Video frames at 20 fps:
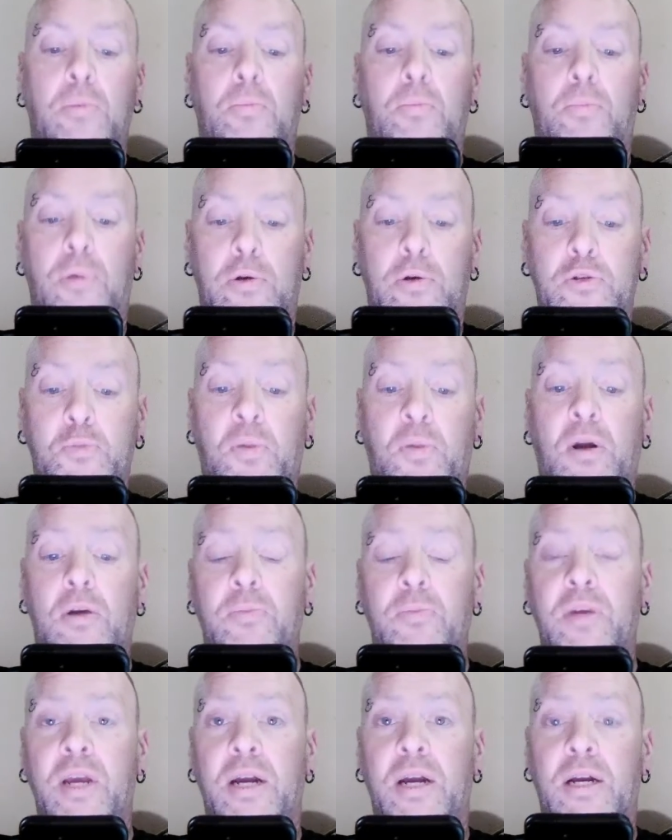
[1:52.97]
postpartum
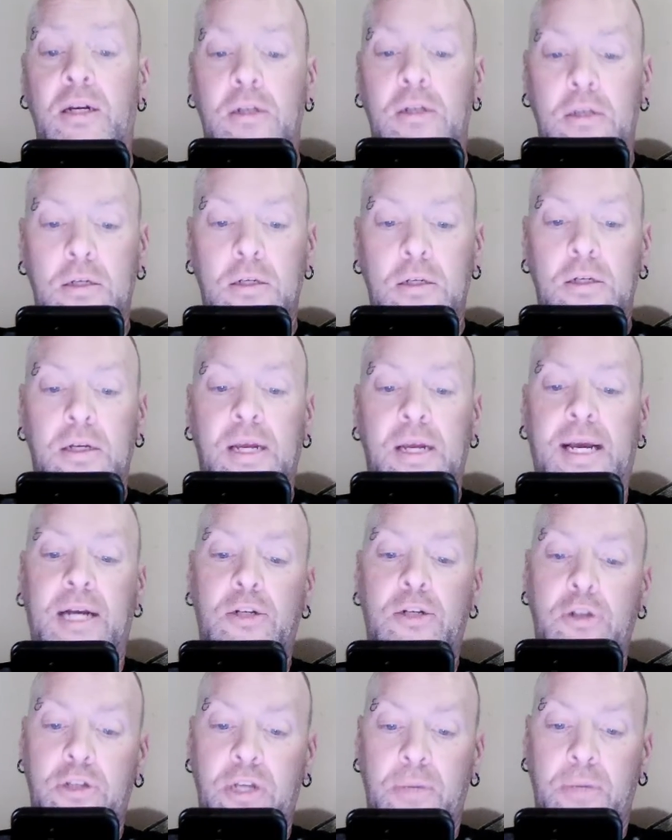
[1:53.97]
care,
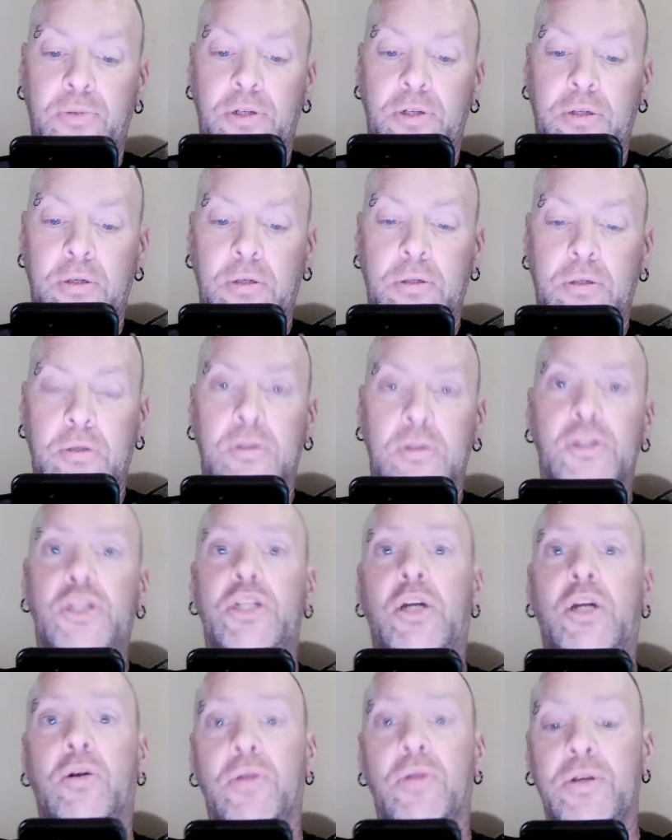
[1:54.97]
contraception,
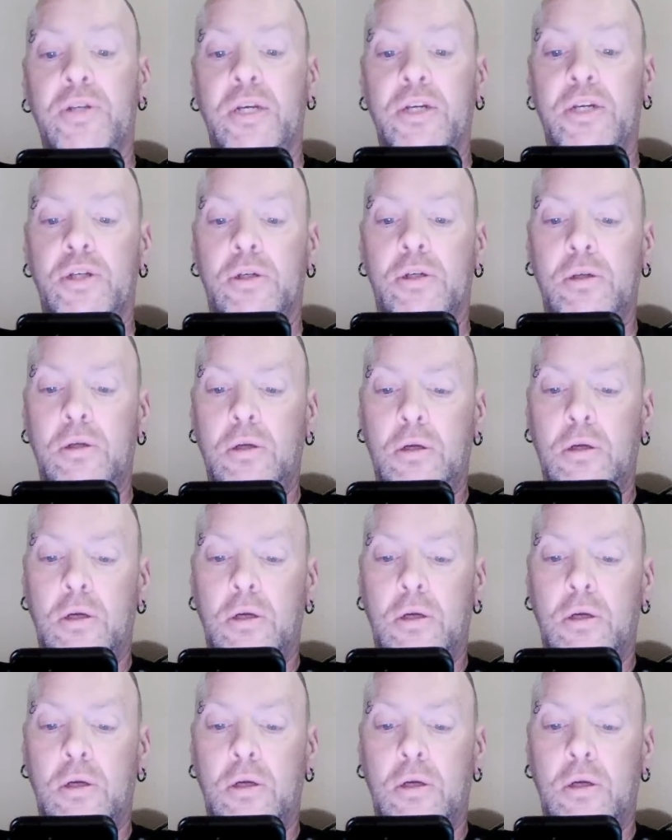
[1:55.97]
sterilization,